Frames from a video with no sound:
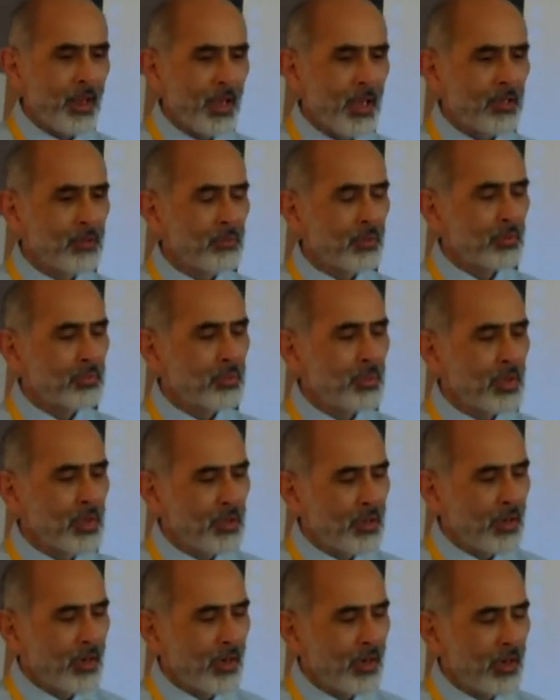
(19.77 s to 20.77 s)
And what
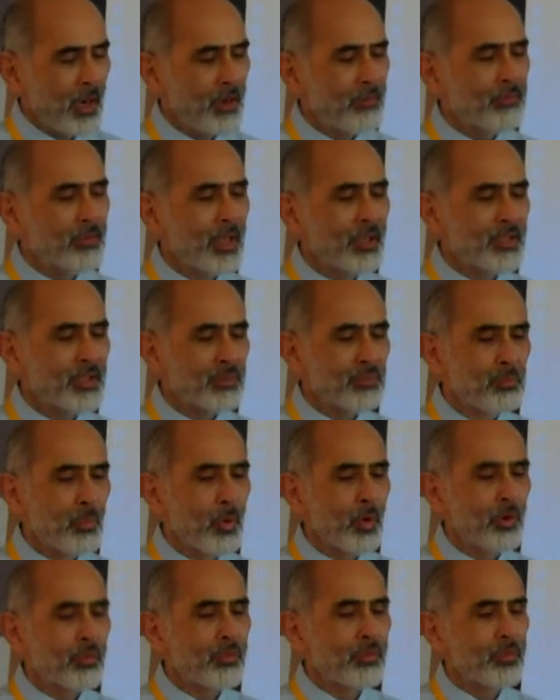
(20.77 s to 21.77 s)
we have done is
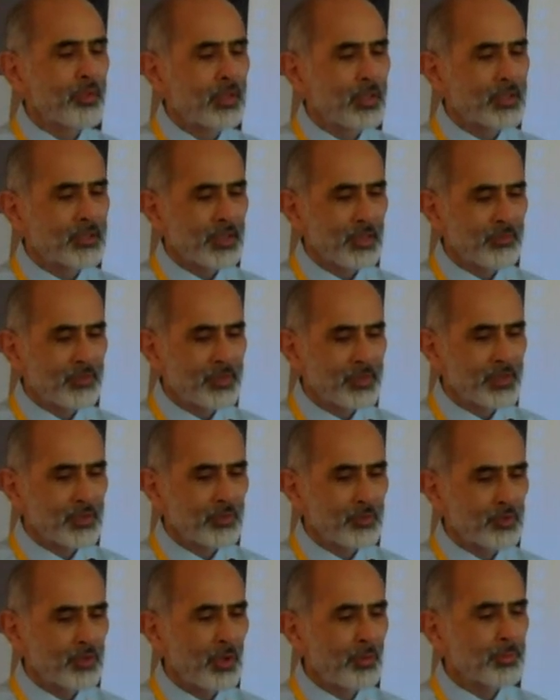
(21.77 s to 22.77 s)
morph the San
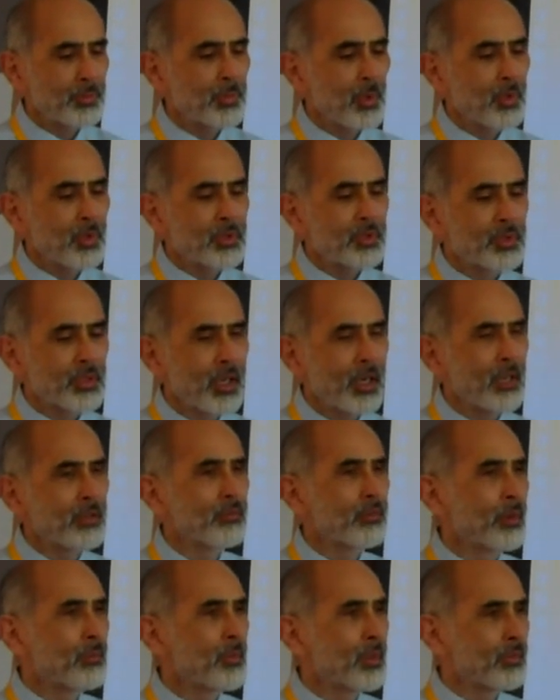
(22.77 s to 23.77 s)
Francisco Stop Smoking
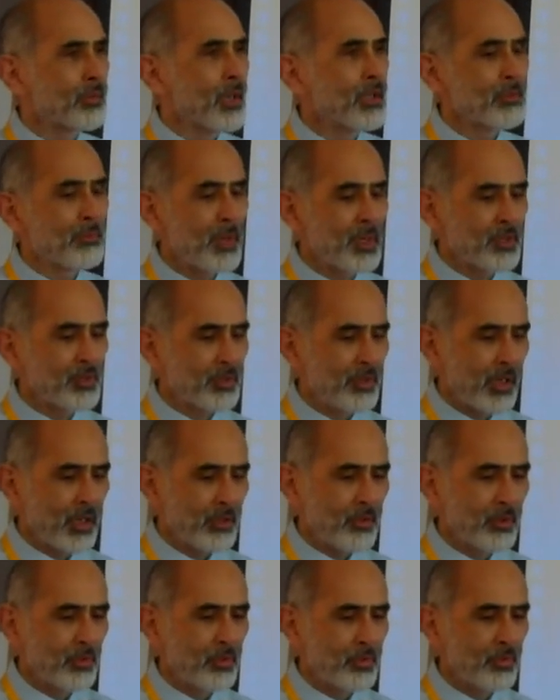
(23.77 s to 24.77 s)
site from a randomized
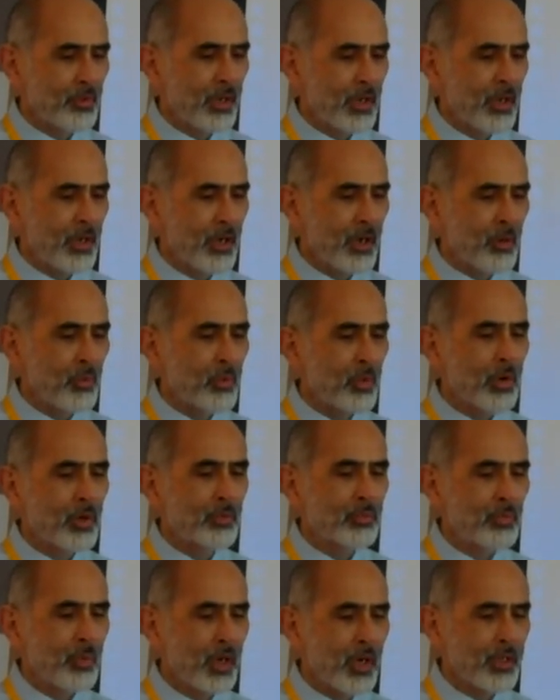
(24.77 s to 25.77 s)
trial to a
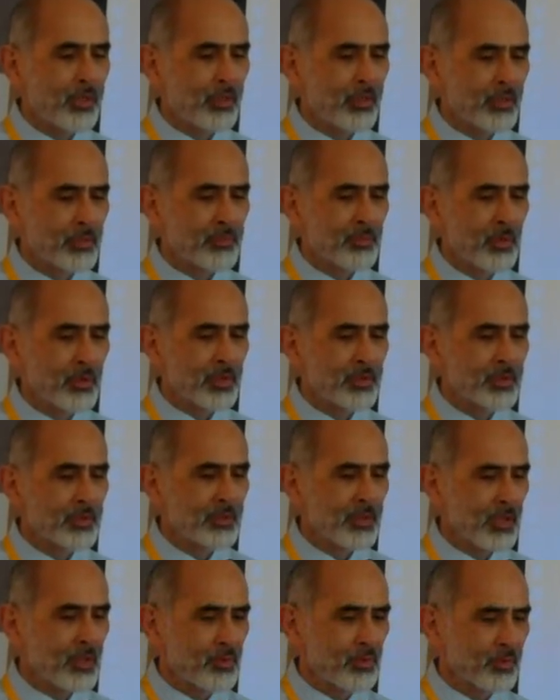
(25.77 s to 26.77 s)
worldwide smoking
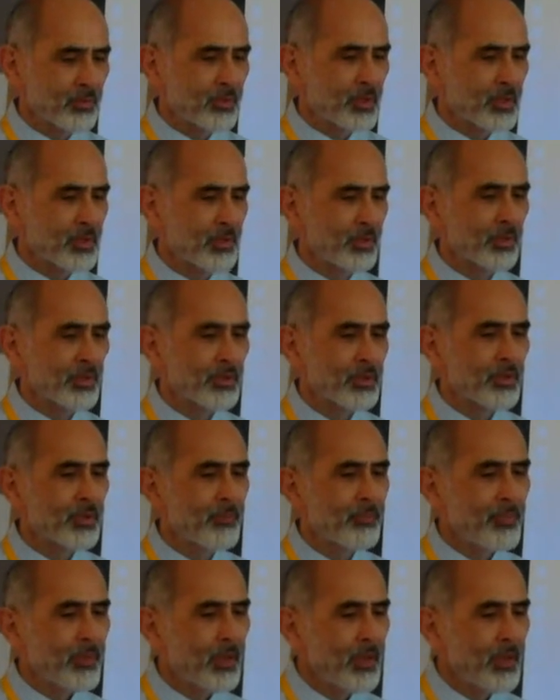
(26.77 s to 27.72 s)
cessation resource.